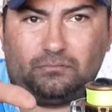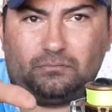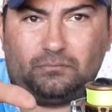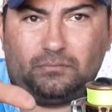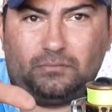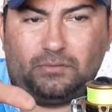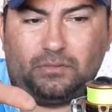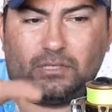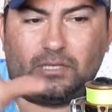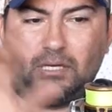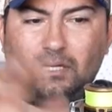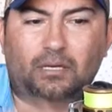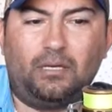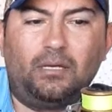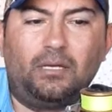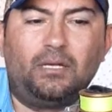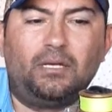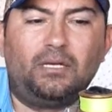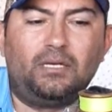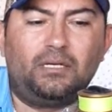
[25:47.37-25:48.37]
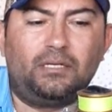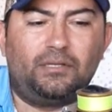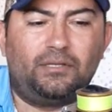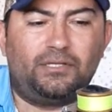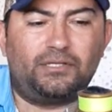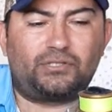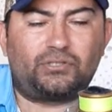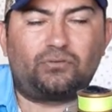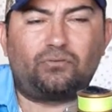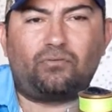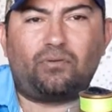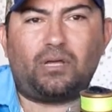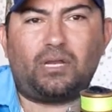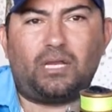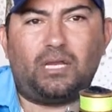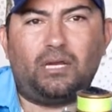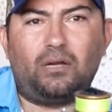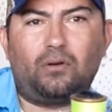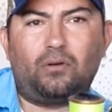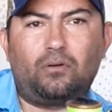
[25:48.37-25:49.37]
Okay, this one right
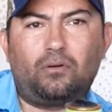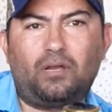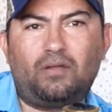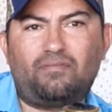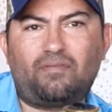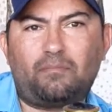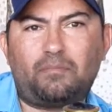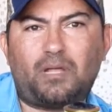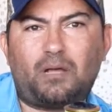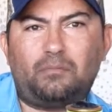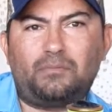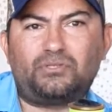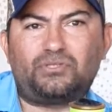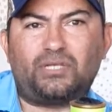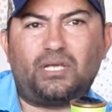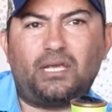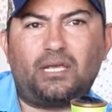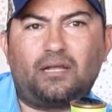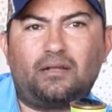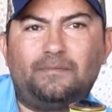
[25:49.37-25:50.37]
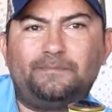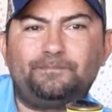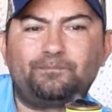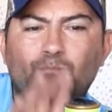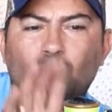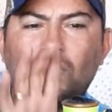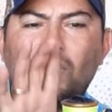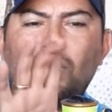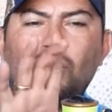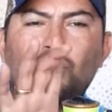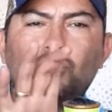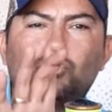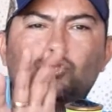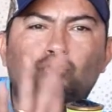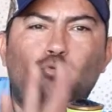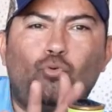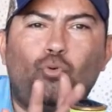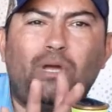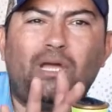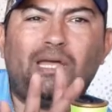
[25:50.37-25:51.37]
here, if I'm not mistaken,
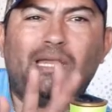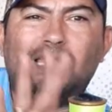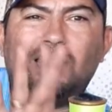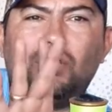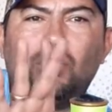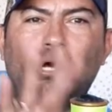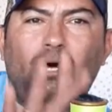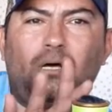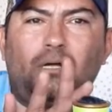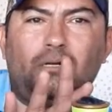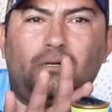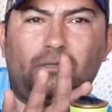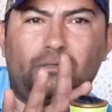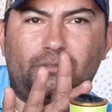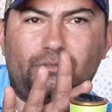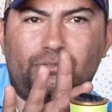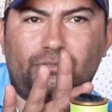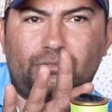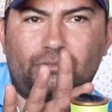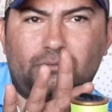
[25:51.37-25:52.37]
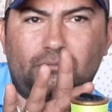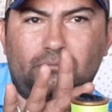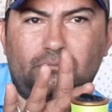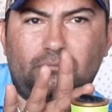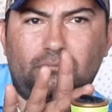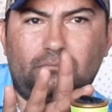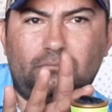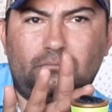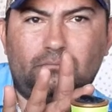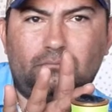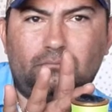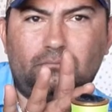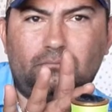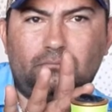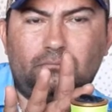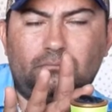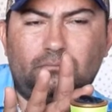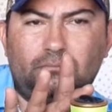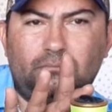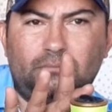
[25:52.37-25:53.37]
$20
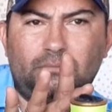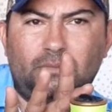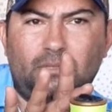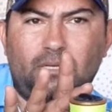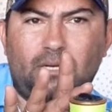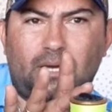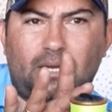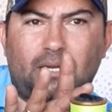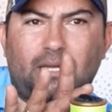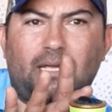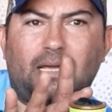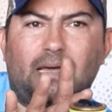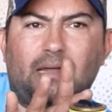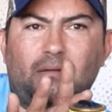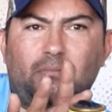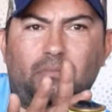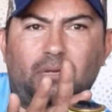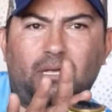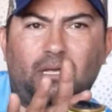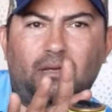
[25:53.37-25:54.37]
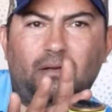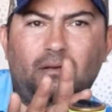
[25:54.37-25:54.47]
at Academy.